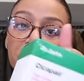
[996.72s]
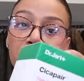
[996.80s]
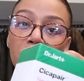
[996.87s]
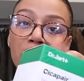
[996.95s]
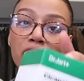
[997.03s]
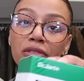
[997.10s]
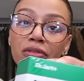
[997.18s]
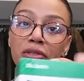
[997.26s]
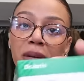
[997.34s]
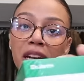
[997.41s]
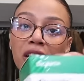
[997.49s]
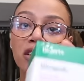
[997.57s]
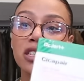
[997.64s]
be quite good for
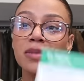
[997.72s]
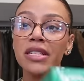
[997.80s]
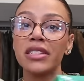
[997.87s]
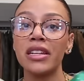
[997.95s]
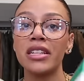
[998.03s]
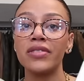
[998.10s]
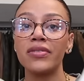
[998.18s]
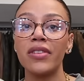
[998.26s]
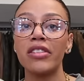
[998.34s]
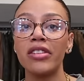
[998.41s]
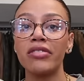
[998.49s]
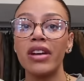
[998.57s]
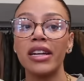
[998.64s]
me now because my skin is
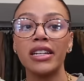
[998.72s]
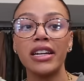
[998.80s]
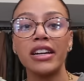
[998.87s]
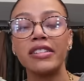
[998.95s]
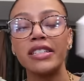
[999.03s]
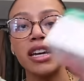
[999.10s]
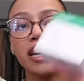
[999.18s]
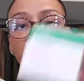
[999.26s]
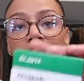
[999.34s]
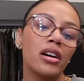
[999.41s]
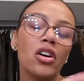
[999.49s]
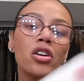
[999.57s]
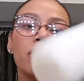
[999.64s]
very red and
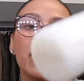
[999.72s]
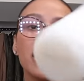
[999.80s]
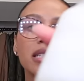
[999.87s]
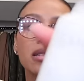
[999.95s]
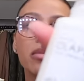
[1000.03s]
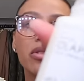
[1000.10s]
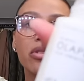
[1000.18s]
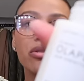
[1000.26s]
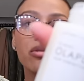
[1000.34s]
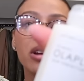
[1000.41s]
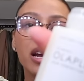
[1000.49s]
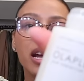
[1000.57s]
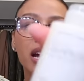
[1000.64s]
irritated. Olaplex number
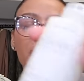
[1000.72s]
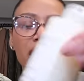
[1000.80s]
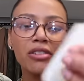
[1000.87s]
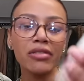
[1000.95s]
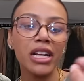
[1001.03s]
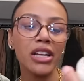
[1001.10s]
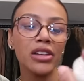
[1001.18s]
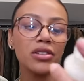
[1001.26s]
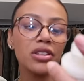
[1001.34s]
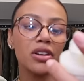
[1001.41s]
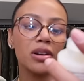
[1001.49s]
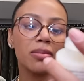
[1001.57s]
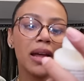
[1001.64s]
3. I don't really use
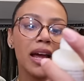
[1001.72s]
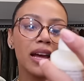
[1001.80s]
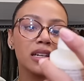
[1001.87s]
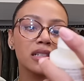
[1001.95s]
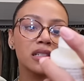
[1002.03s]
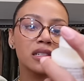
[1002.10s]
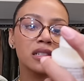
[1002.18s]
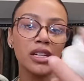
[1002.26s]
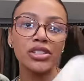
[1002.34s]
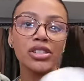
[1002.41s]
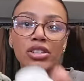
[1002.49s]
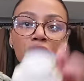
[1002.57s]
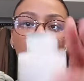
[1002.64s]
Olaplex. There's
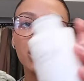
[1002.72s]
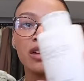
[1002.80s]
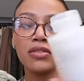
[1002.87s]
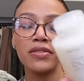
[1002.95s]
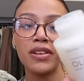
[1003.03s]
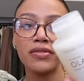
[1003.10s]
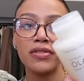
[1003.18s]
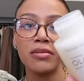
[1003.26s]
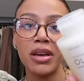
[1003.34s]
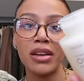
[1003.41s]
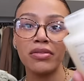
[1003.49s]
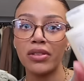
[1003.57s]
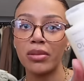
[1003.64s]
just not enough of it for
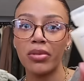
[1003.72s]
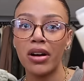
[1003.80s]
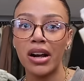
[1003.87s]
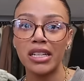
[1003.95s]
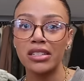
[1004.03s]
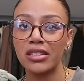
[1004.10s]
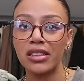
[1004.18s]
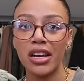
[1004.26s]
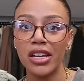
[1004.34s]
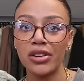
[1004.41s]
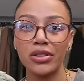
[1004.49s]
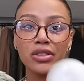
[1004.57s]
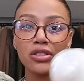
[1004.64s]
me for the price because I
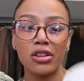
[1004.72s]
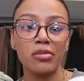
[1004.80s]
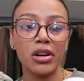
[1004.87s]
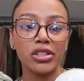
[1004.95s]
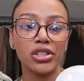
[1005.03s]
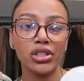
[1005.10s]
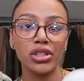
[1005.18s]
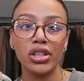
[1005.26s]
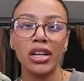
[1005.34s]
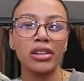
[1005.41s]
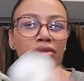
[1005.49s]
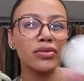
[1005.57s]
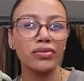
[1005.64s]
use so much
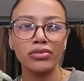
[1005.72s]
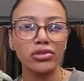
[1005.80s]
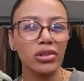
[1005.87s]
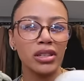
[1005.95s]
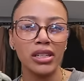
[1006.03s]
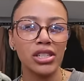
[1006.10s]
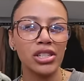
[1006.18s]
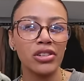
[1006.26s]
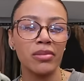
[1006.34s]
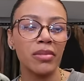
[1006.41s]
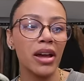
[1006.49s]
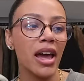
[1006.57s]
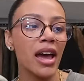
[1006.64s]
kind of conditioner
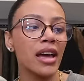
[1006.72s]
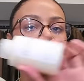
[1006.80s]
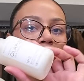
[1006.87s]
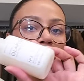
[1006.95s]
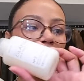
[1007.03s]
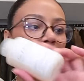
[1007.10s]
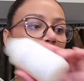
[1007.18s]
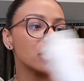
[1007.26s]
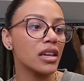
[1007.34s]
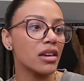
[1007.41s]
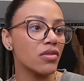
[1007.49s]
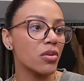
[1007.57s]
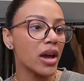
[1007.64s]
in my hair. So that's a
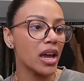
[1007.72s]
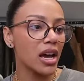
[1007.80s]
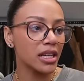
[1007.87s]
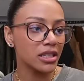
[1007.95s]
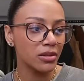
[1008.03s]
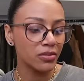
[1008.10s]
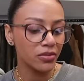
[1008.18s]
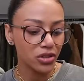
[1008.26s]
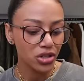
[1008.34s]
giveaway item for